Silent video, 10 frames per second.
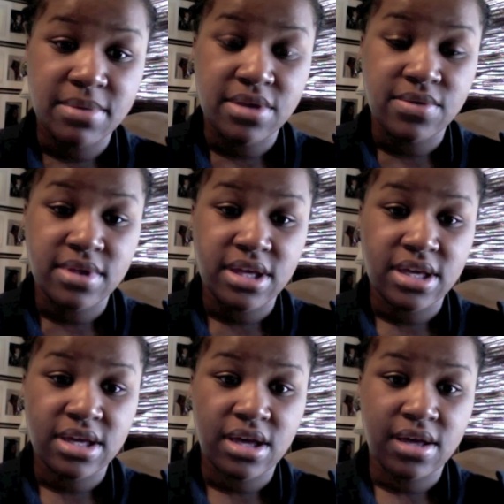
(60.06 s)
using
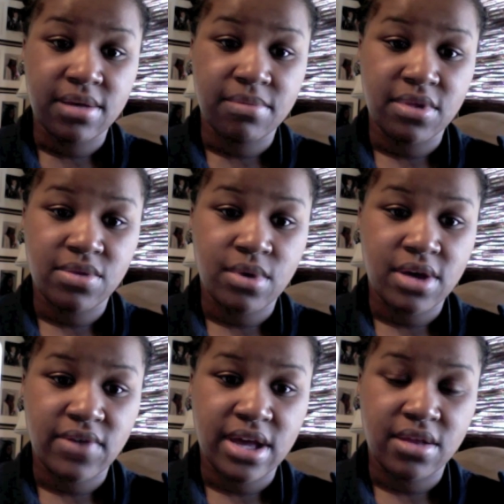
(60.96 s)
the
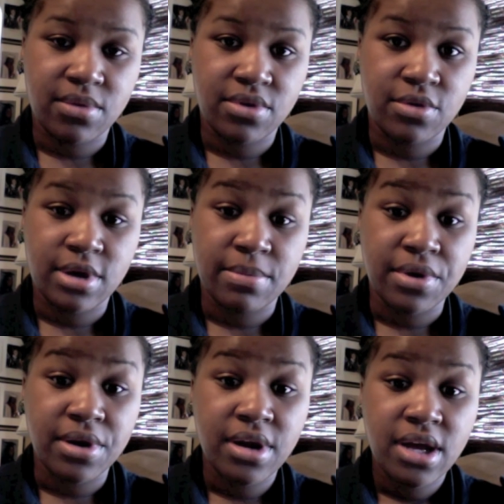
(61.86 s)
Suave Aloe with
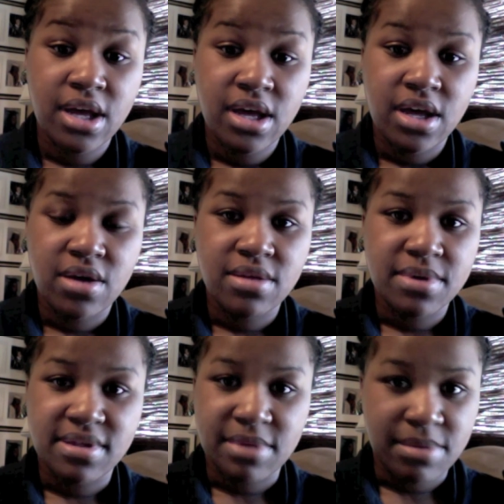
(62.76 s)
Cucumber, only
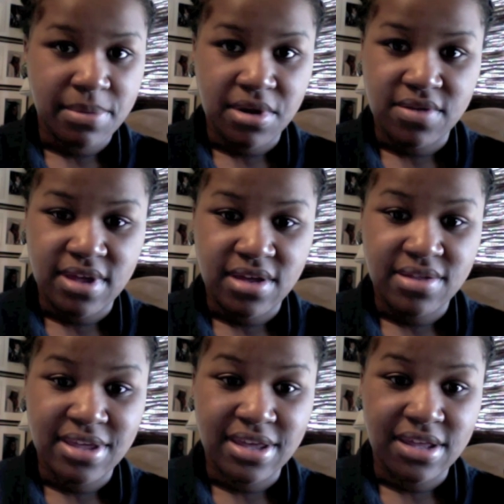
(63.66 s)
because I'm at my parents'
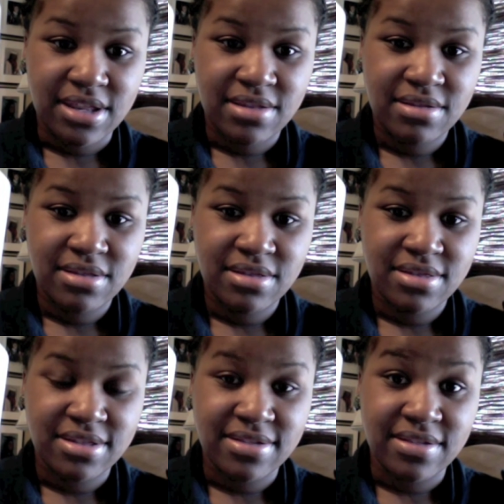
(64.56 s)
house and
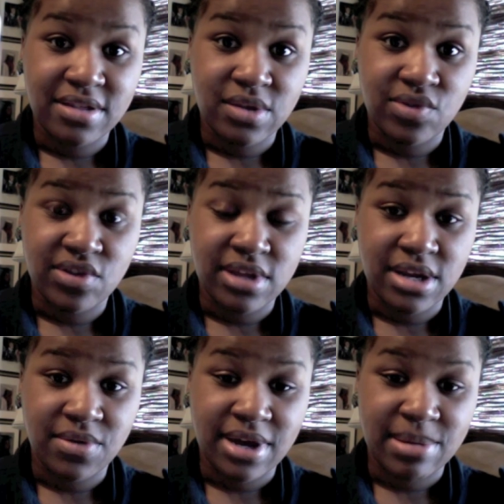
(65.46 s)
this is the lotion that I
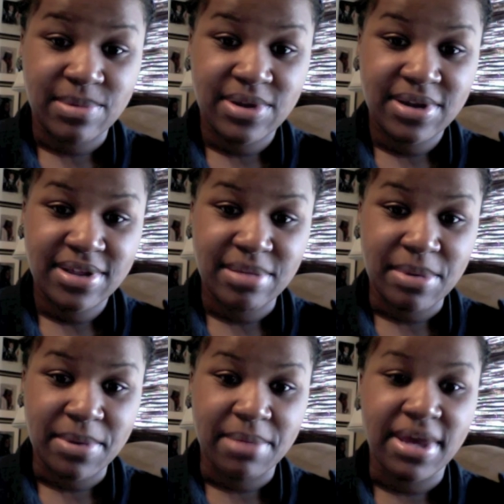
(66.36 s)
grabbed that my
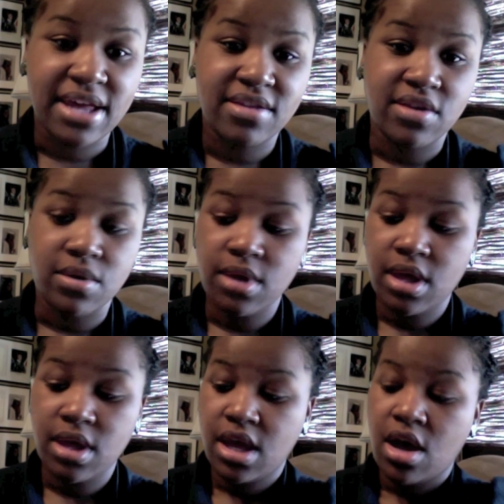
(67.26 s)
mom had. So
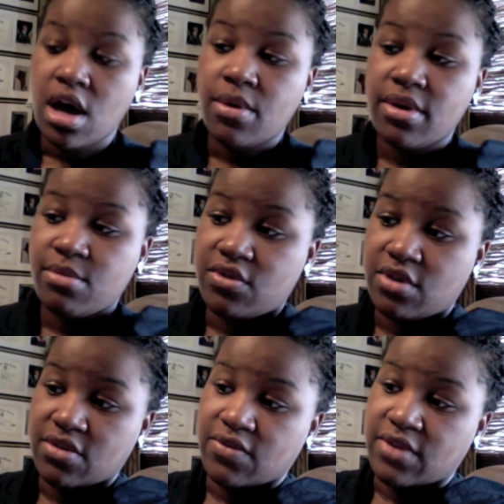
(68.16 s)
always
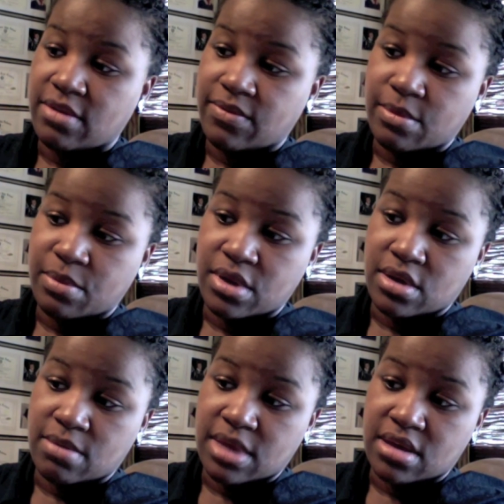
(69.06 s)
moisturize your face before putting
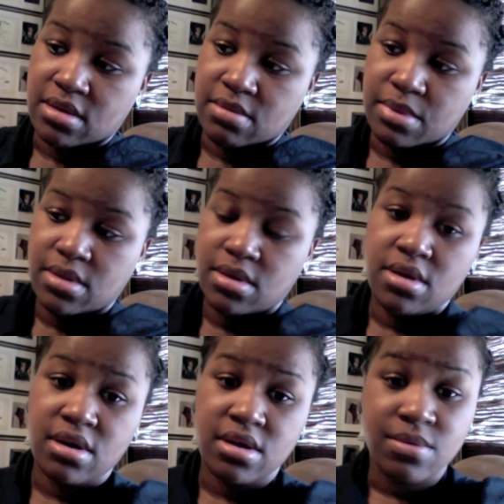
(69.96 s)
on makeup,
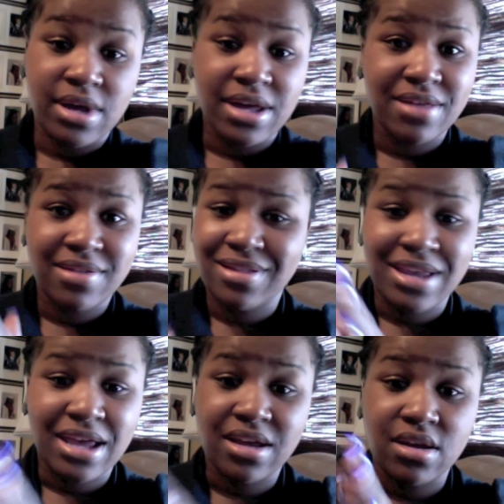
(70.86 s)
otherwise it's
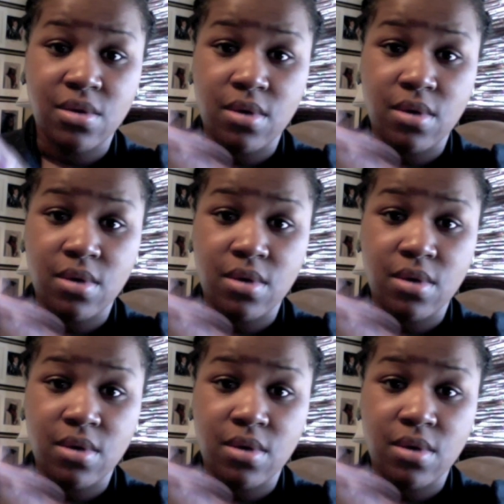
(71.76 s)
not going to go